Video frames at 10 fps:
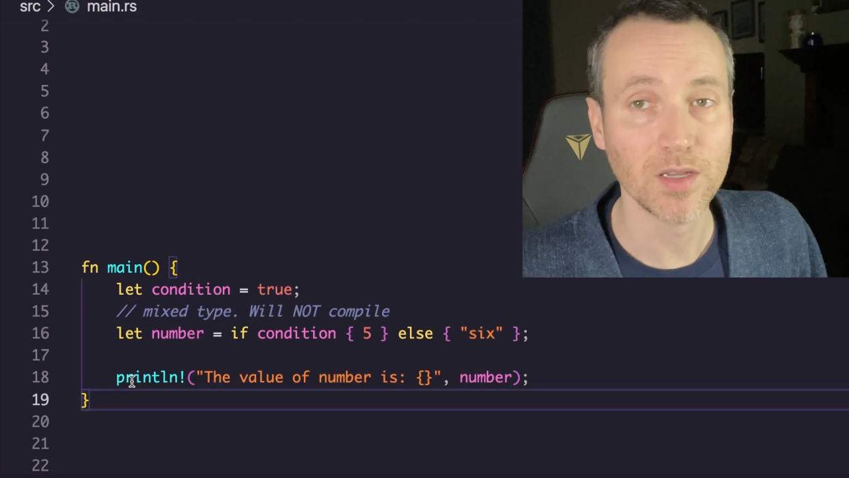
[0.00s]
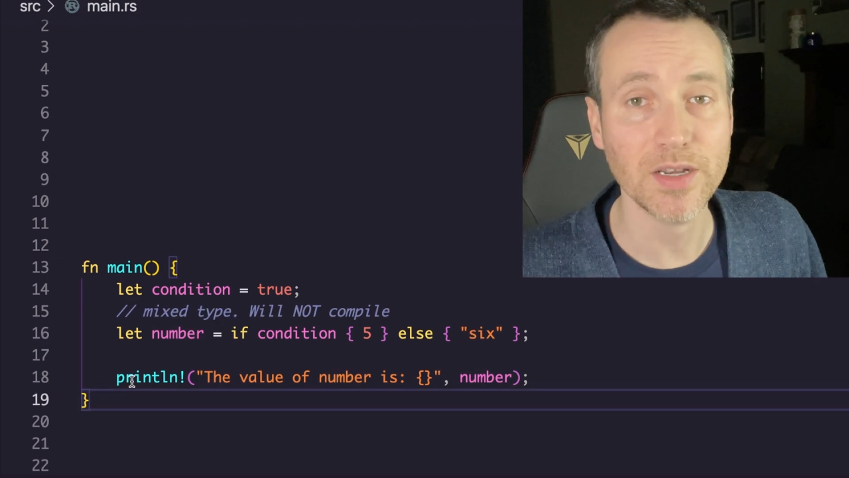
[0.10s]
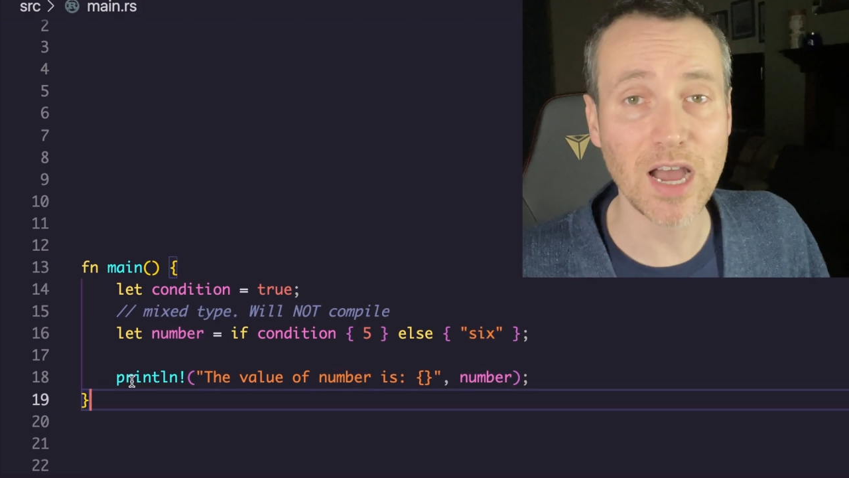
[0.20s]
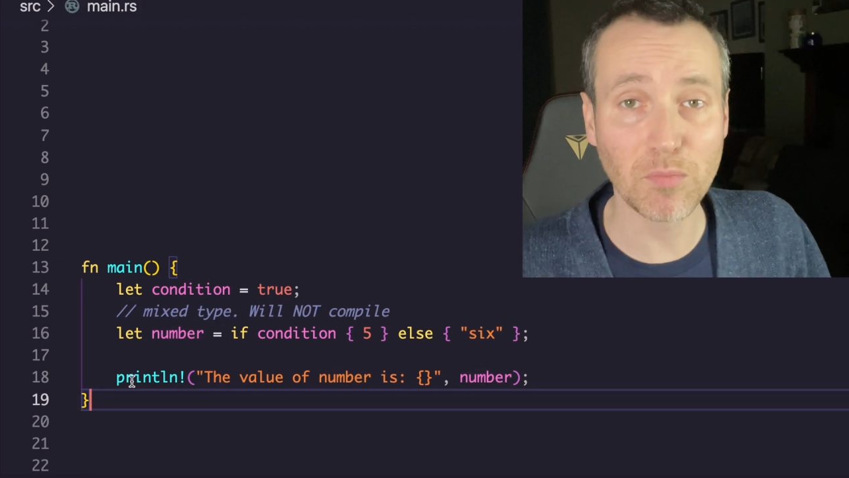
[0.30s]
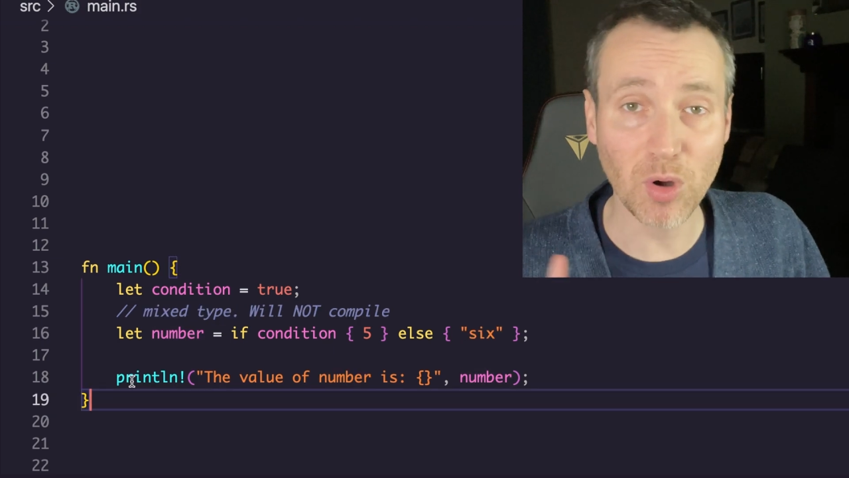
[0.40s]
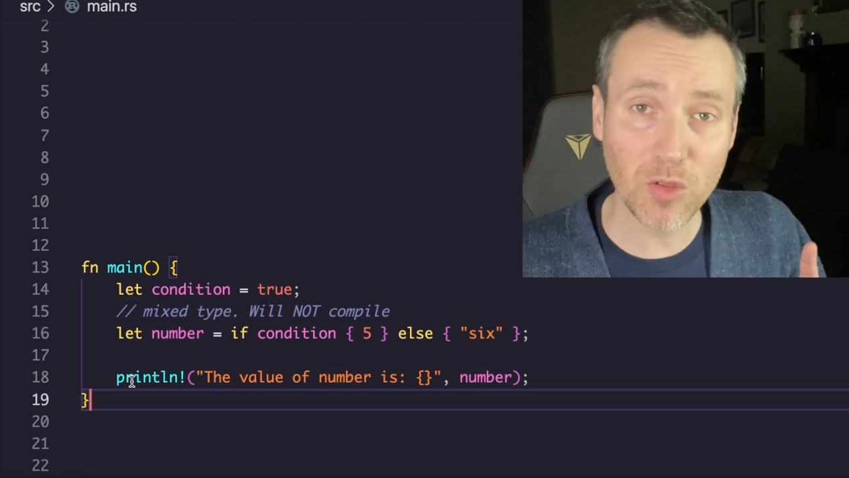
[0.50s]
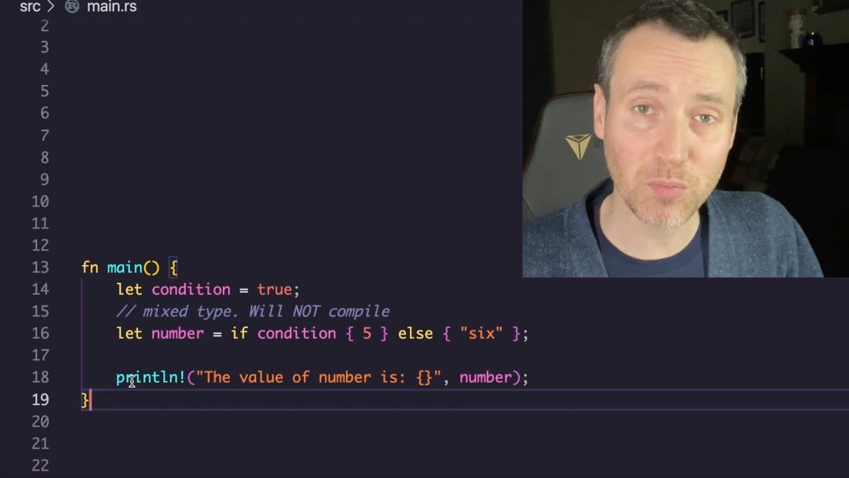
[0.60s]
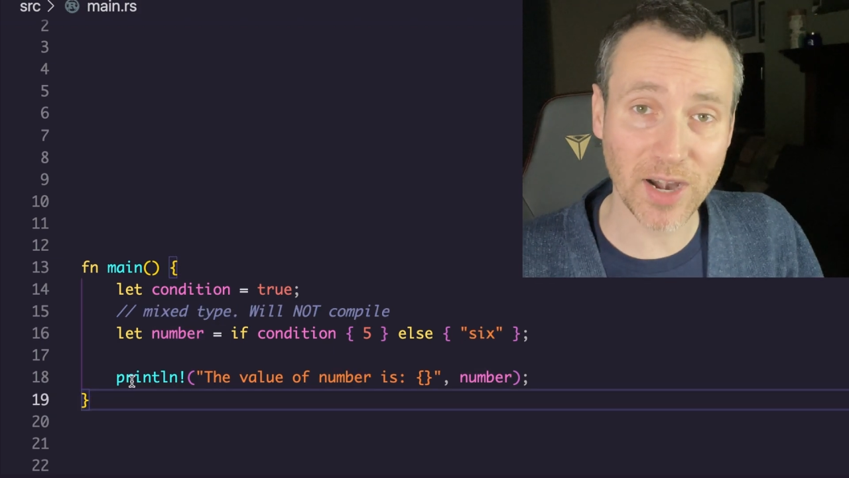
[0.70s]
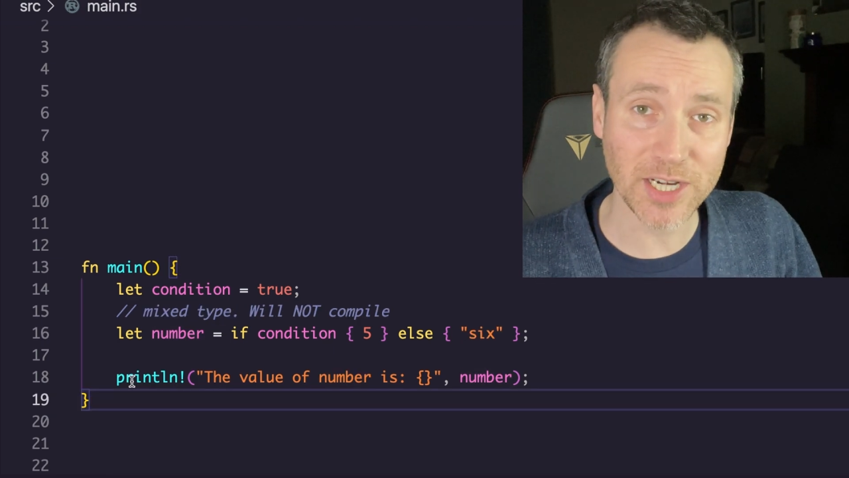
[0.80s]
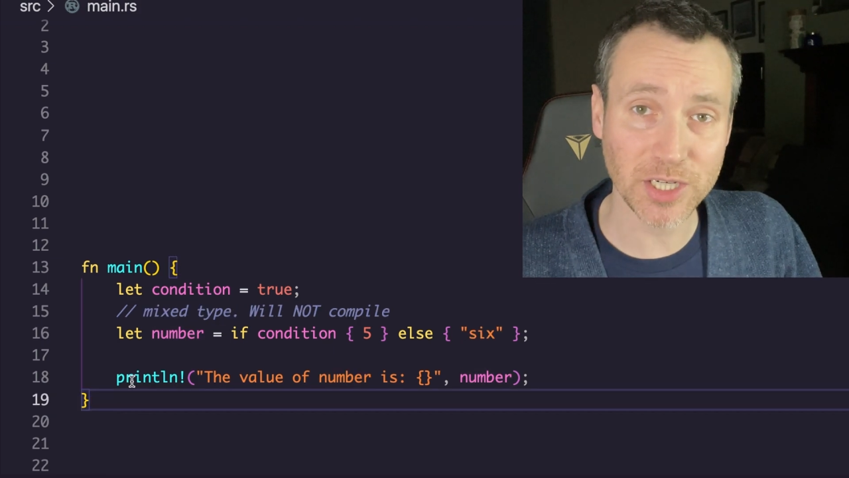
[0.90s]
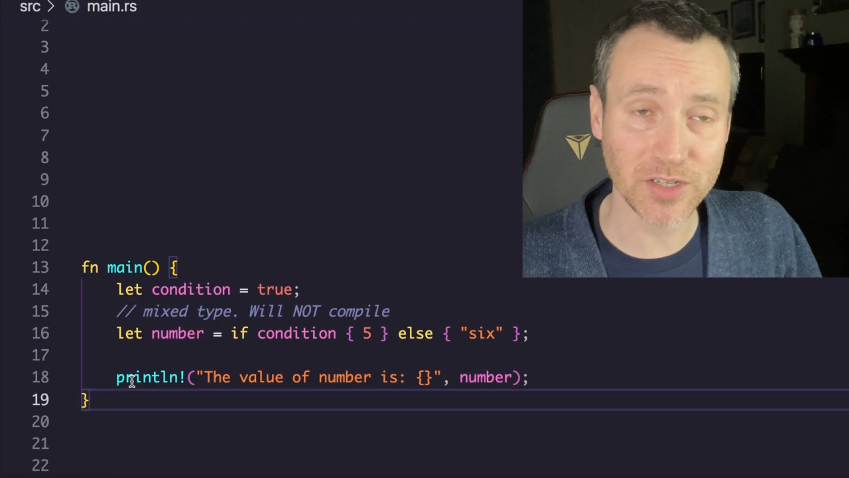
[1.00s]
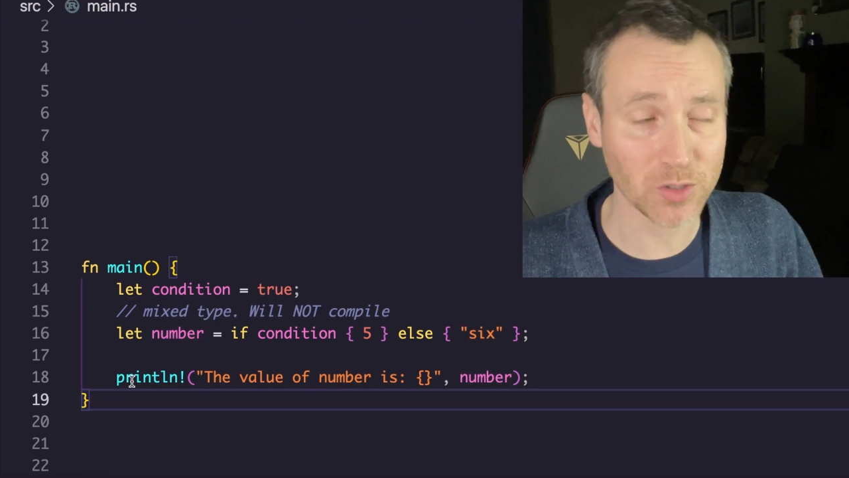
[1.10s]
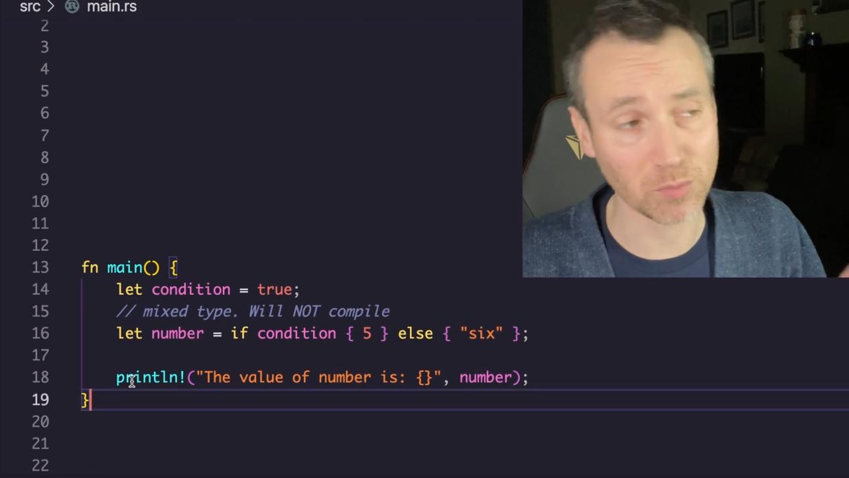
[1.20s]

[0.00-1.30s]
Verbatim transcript: Now, both branches